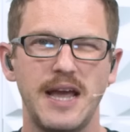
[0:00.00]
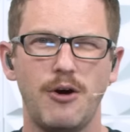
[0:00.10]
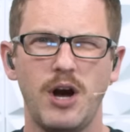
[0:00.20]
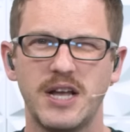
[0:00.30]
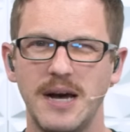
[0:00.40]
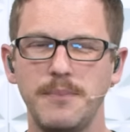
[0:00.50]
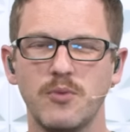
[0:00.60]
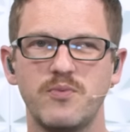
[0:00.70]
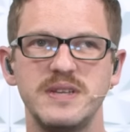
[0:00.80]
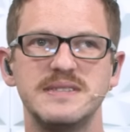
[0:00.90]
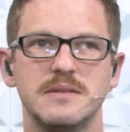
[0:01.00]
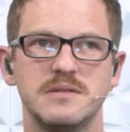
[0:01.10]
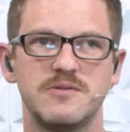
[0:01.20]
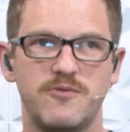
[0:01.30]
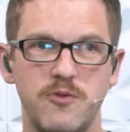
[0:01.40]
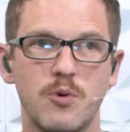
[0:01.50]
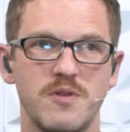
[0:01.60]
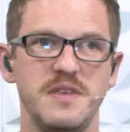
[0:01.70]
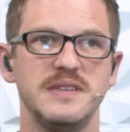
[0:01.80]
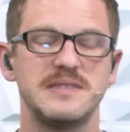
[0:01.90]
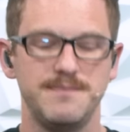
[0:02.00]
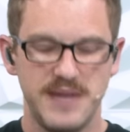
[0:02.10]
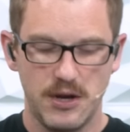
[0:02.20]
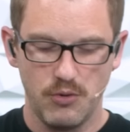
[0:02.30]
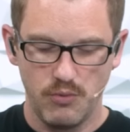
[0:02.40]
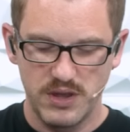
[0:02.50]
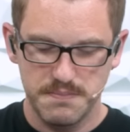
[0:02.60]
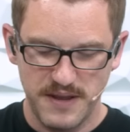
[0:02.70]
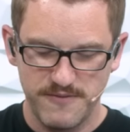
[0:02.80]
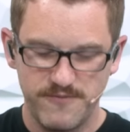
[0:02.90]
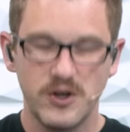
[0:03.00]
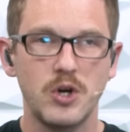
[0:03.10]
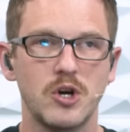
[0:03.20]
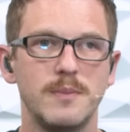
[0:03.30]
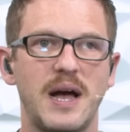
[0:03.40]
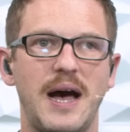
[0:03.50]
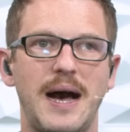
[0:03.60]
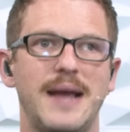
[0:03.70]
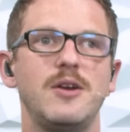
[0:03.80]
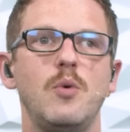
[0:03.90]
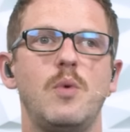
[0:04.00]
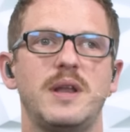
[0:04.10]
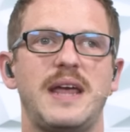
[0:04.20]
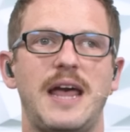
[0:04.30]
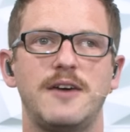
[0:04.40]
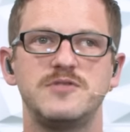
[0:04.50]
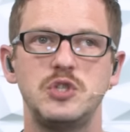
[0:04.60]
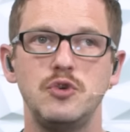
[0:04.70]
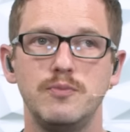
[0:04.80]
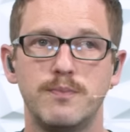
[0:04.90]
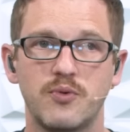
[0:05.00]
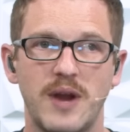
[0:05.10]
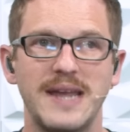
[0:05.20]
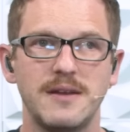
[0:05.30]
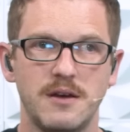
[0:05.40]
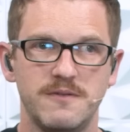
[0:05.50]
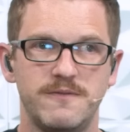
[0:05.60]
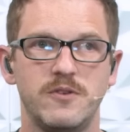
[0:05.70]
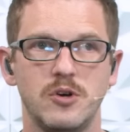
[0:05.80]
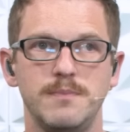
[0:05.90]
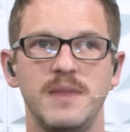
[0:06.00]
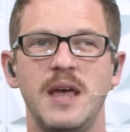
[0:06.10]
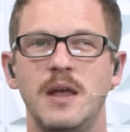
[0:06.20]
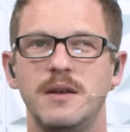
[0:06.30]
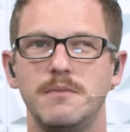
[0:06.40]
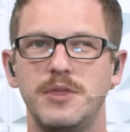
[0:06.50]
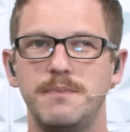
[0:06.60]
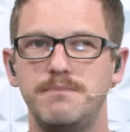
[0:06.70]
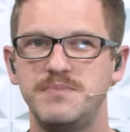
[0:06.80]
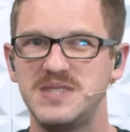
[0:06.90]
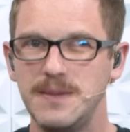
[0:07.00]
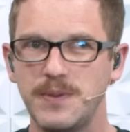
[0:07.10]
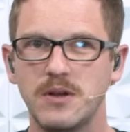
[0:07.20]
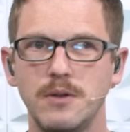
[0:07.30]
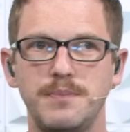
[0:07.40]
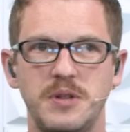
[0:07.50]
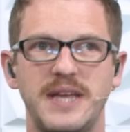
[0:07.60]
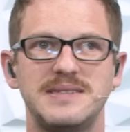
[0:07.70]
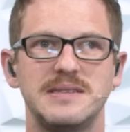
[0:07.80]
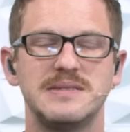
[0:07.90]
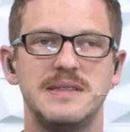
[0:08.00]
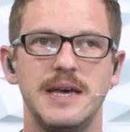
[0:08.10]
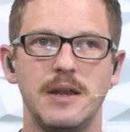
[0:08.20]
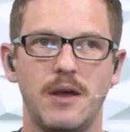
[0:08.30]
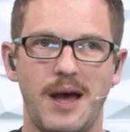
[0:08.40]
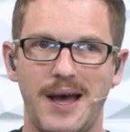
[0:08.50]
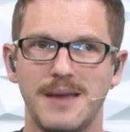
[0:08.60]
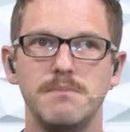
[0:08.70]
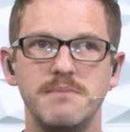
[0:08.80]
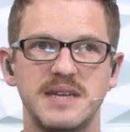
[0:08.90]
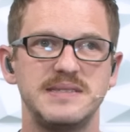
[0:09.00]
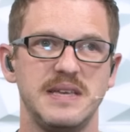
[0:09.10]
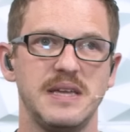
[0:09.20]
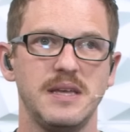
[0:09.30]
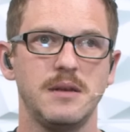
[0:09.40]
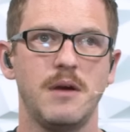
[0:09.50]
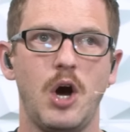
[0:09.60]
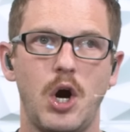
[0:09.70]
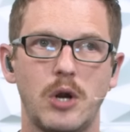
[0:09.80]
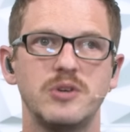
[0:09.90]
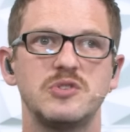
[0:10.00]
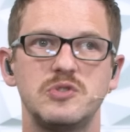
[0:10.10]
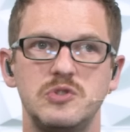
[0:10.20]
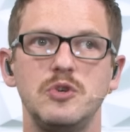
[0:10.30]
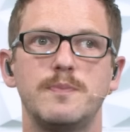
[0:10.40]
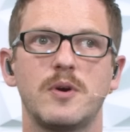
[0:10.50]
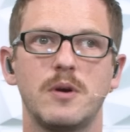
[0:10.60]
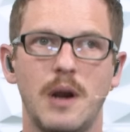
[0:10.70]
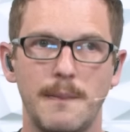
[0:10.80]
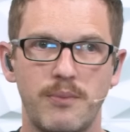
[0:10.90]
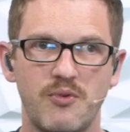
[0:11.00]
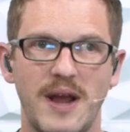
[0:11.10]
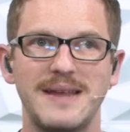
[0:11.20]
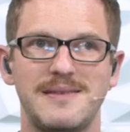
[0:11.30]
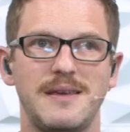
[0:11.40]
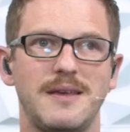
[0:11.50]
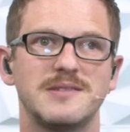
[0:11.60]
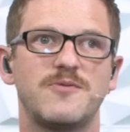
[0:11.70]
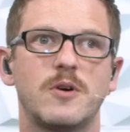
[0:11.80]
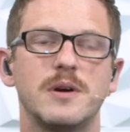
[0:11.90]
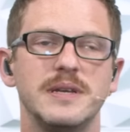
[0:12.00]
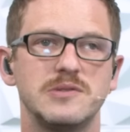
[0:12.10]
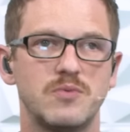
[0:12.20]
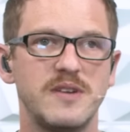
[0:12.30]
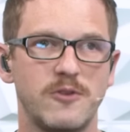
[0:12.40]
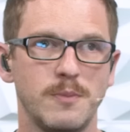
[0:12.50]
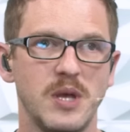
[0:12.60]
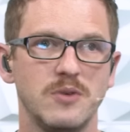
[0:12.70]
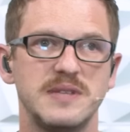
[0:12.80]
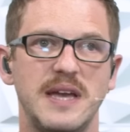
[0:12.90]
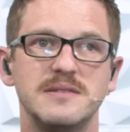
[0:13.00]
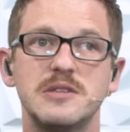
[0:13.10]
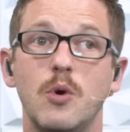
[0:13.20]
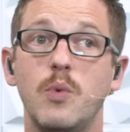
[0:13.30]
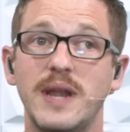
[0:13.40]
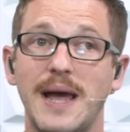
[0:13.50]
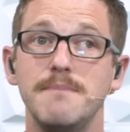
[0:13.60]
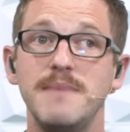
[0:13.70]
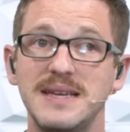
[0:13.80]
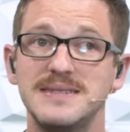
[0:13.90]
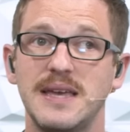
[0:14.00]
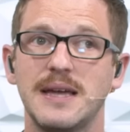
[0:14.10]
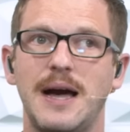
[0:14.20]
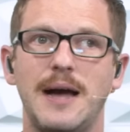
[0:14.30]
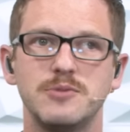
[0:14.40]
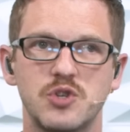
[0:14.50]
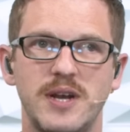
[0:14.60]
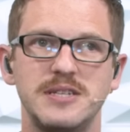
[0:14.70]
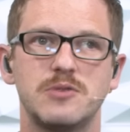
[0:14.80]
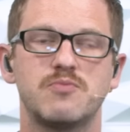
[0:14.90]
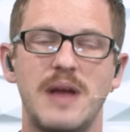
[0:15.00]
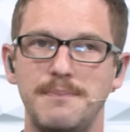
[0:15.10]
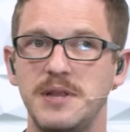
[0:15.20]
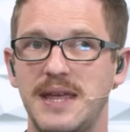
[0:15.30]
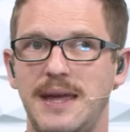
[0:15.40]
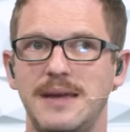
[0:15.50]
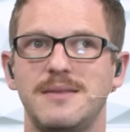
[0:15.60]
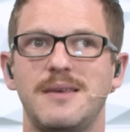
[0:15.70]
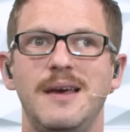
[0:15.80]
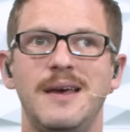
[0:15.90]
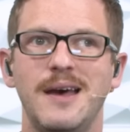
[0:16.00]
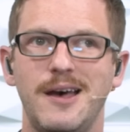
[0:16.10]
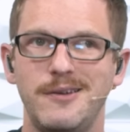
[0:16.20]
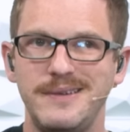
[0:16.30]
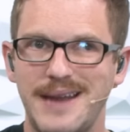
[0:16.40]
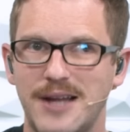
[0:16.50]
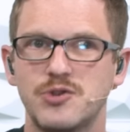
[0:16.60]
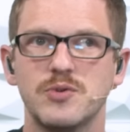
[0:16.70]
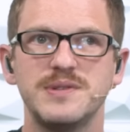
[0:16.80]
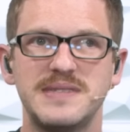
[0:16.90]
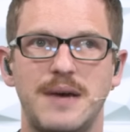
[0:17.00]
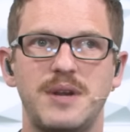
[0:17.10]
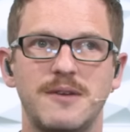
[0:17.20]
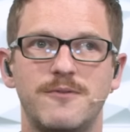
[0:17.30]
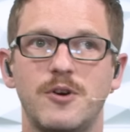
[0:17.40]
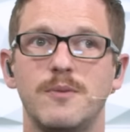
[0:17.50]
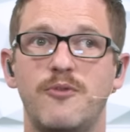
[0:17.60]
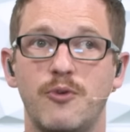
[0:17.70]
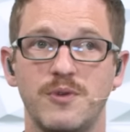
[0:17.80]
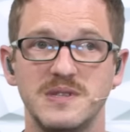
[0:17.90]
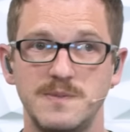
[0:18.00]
Now, a couple of reasons for this. Now, with my verb, I don't want to have too bright a verb. The typical places that I'm mixing in aren't super bright as far as reverb goes. And so when I'm mixing, I'm trying to replicate a natural sounding verb for the